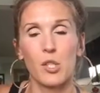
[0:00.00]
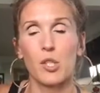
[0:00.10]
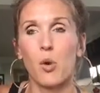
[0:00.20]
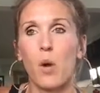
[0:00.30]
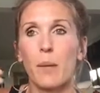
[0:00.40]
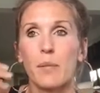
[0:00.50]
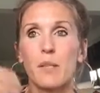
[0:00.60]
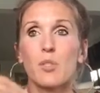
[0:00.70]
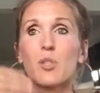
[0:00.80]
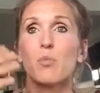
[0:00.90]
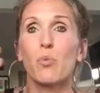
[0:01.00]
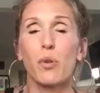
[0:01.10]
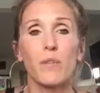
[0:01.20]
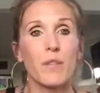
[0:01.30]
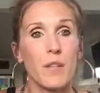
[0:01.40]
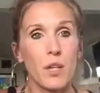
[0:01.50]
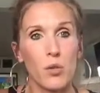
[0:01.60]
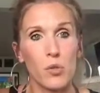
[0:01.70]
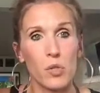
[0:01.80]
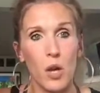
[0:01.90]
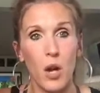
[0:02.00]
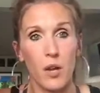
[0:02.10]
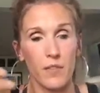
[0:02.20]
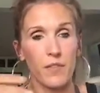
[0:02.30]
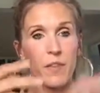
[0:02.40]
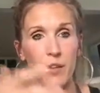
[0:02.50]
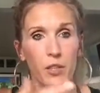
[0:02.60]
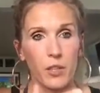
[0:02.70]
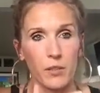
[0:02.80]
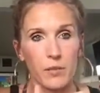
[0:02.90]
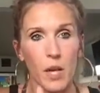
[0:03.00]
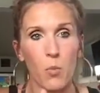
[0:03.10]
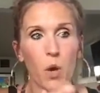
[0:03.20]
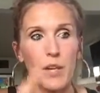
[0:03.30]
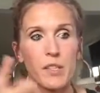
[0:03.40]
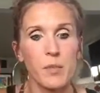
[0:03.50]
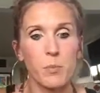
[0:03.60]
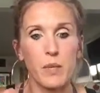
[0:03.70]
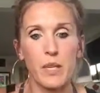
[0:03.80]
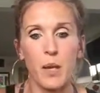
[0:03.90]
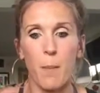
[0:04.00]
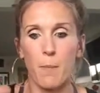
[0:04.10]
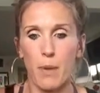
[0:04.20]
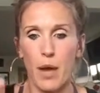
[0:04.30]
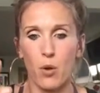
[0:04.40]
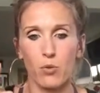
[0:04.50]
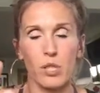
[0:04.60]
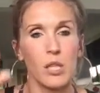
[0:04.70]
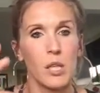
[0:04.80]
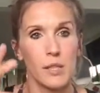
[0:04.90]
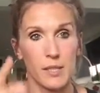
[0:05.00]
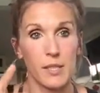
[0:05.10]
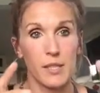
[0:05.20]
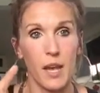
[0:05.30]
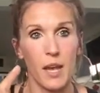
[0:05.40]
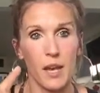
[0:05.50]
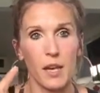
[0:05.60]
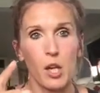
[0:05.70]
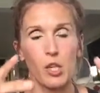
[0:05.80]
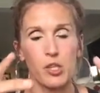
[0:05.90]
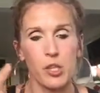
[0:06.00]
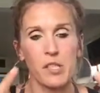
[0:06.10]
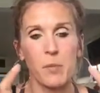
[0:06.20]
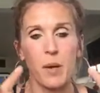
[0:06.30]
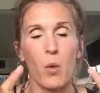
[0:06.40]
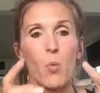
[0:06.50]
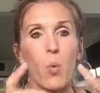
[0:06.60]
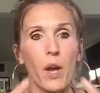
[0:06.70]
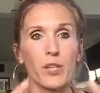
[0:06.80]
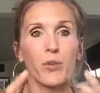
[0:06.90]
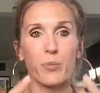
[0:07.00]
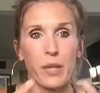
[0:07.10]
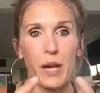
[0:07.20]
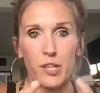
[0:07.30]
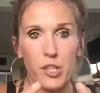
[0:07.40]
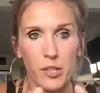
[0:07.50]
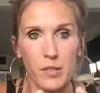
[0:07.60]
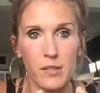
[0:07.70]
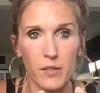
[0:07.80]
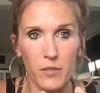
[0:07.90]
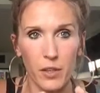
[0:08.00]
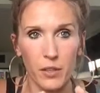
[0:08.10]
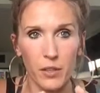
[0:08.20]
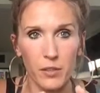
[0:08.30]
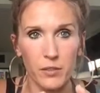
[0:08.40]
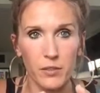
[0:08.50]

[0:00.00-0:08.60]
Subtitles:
So I'm going to do more videos on failure. I wanted to be about today just about what your reaction is to failure.